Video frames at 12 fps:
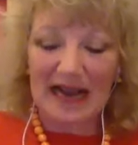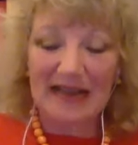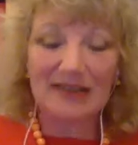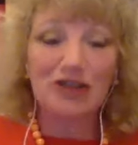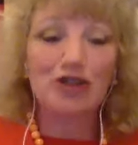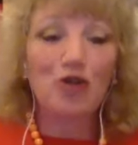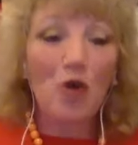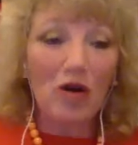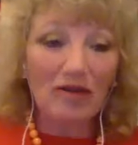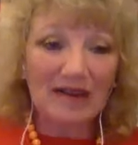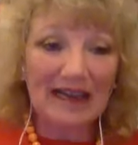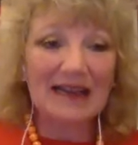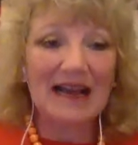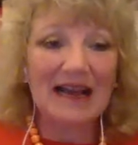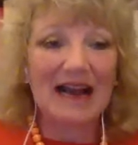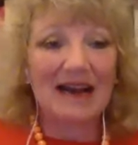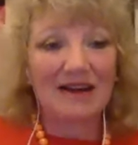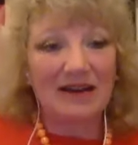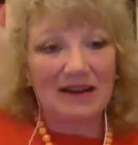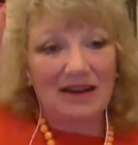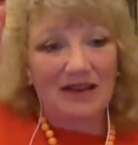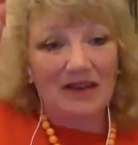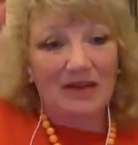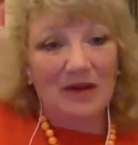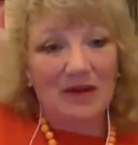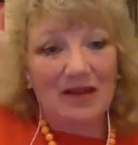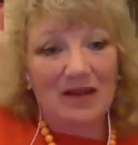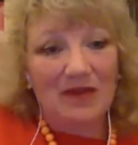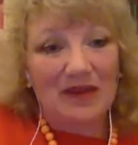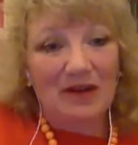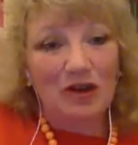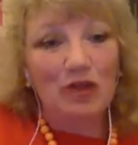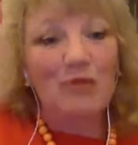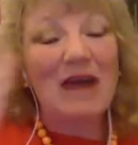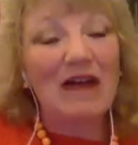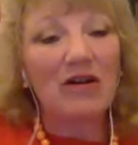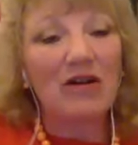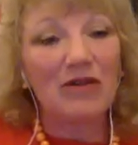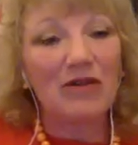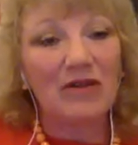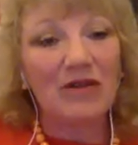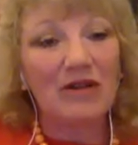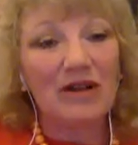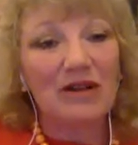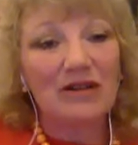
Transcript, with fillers: and scoring and the, the numerical